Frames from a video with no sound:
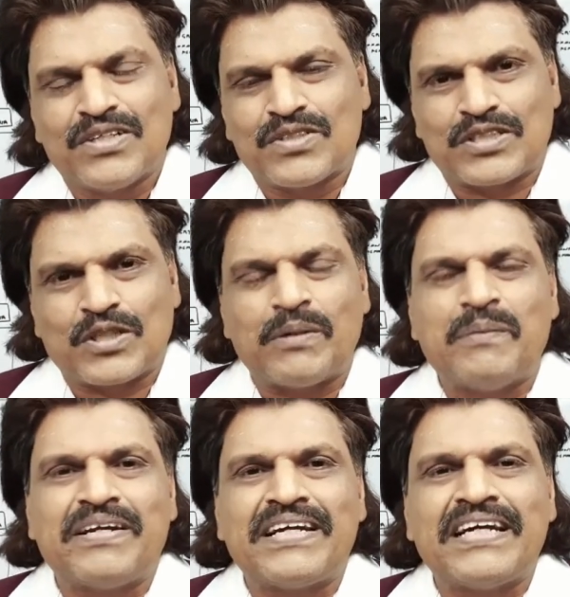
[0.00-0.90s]
So it's going to
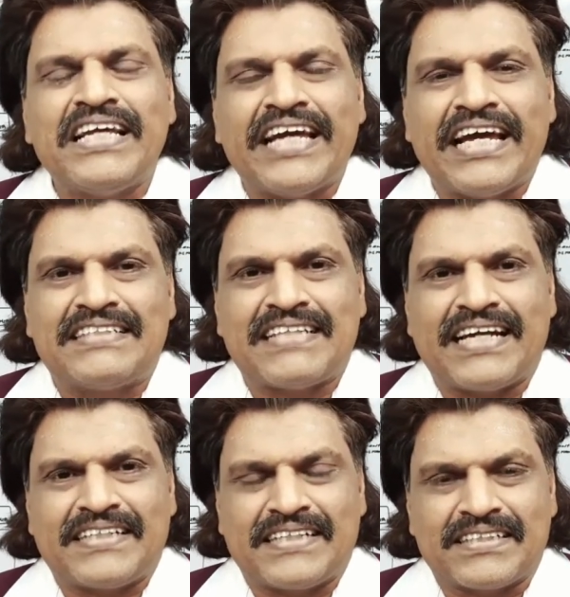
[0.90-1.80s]
be really
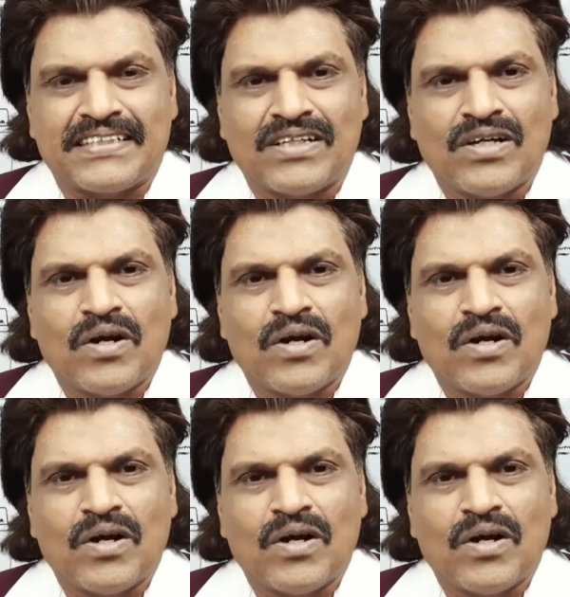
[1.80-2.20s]
exciting.